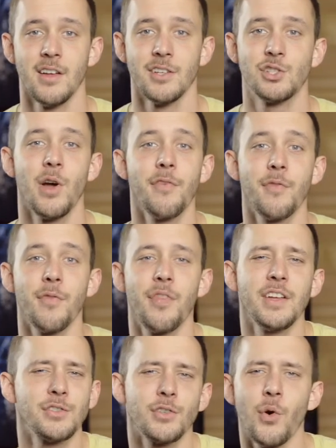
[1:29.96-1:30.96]
So if
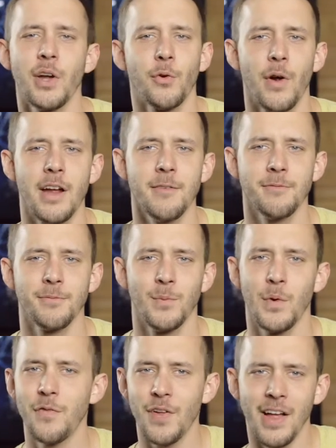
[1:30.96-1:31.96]
things are going great,
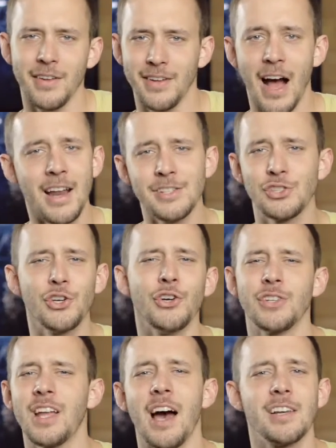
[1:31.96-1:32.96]
we feel like God is
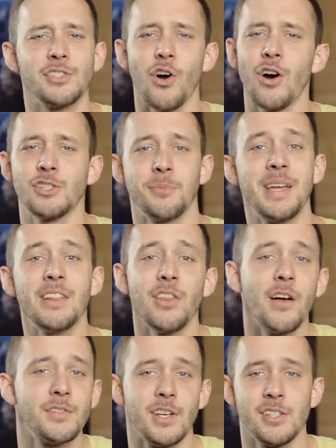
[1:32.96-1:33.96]
good, God is awesome, he
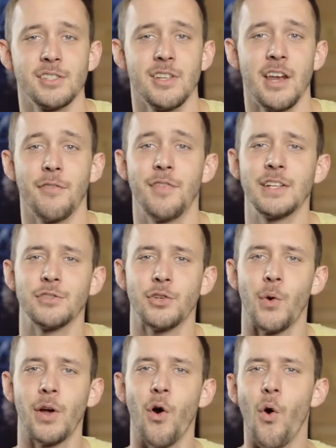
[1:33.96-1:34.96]
loves us. And if things are
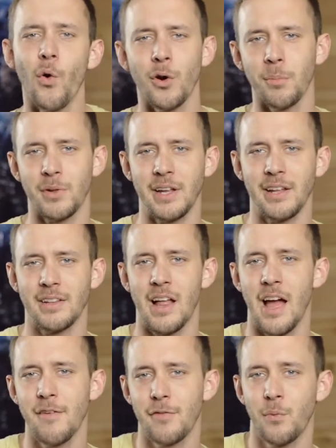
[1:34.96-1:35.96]
going horribly in
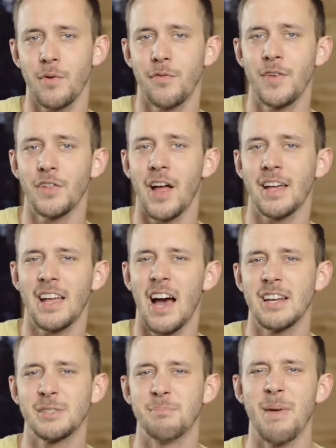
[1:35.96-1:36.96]
life, we feel like
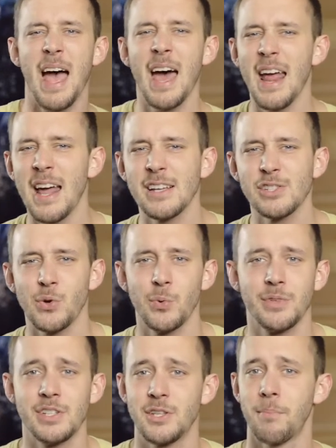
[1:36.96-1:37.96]
God is mad at us or
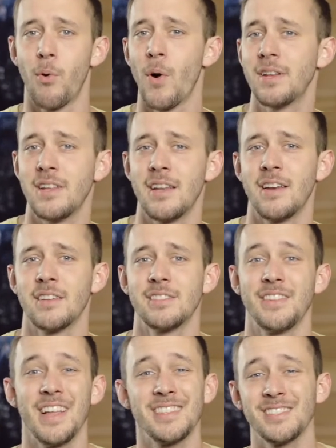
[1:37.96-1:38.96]
disappointed in us,
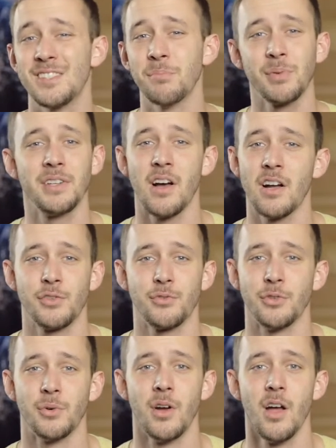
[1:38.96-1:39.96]
and that's simply not
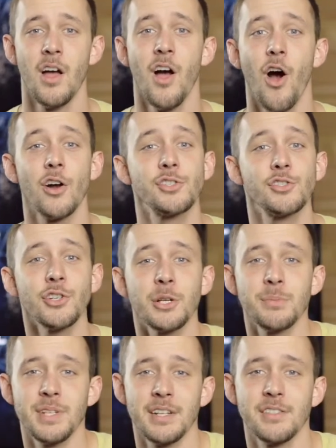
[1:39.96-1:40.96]
true. Our
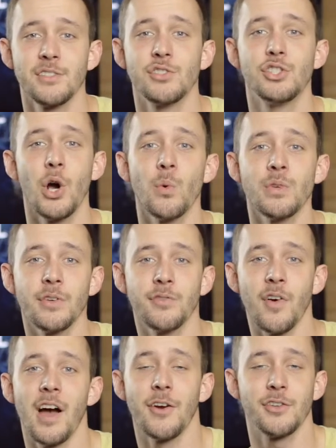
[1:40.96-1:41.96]
circumstances don't
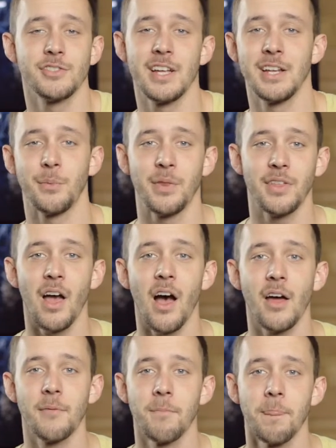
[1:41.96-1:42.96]
define our standing with
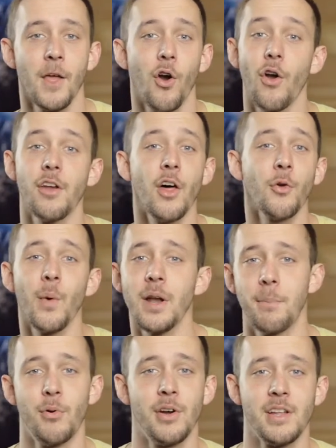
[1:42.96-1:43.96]
God. Or another way
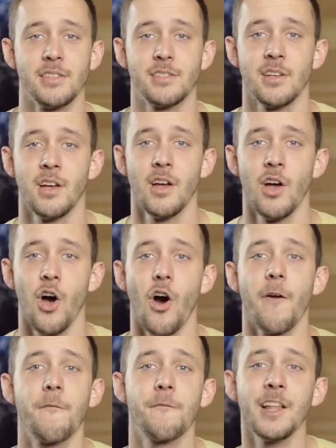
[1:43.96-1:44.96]
to put it is,
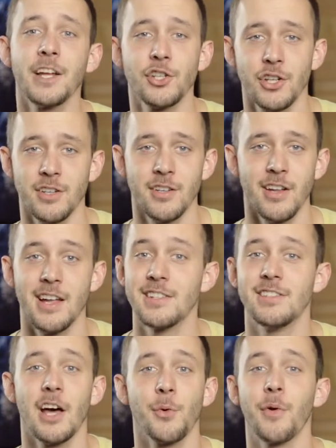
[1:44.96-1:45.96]
our affliction
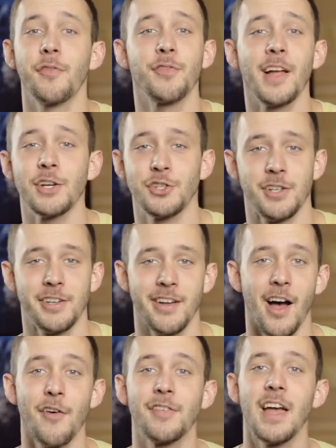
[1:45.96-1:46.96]
is not a reflection
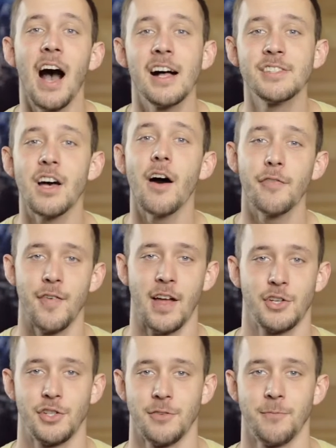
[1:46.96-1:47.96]
of God's
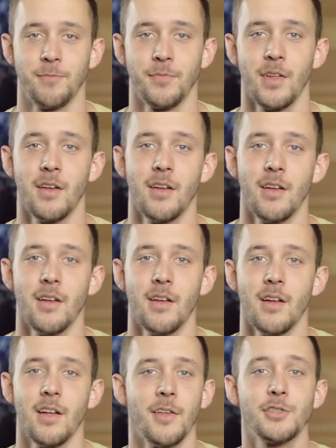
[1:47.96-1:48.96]
affection.
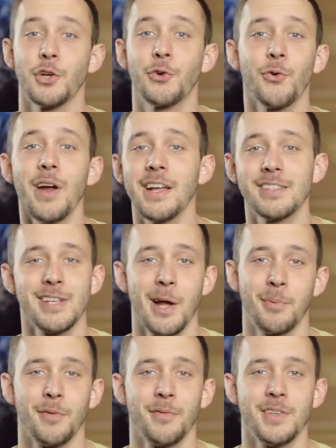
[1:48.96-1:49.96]
There's a great
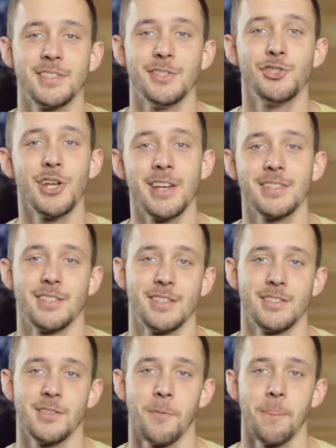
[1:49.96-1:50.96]
example of this in
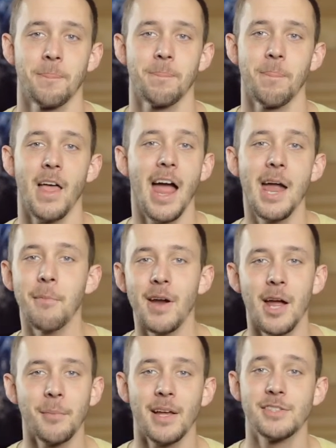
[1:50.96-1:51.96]
Genesis.
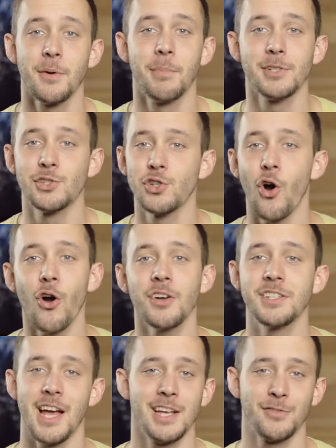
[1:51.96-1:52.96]
Abraham gets a bizarre
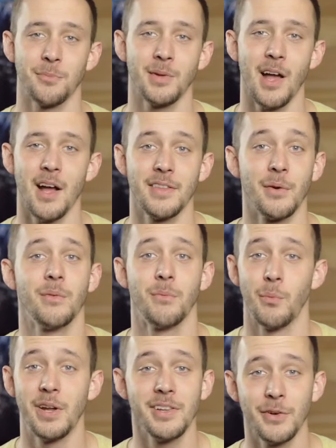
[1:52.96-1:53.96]
task from God that
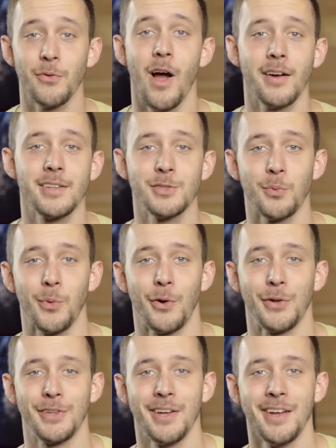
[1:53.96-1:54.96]
really rocked his
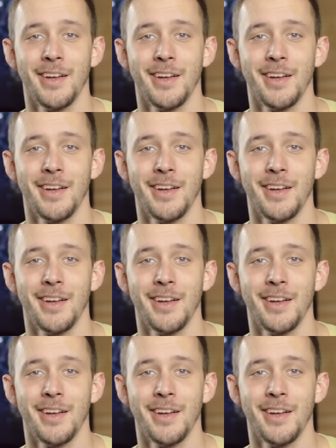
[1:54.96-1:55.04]
world.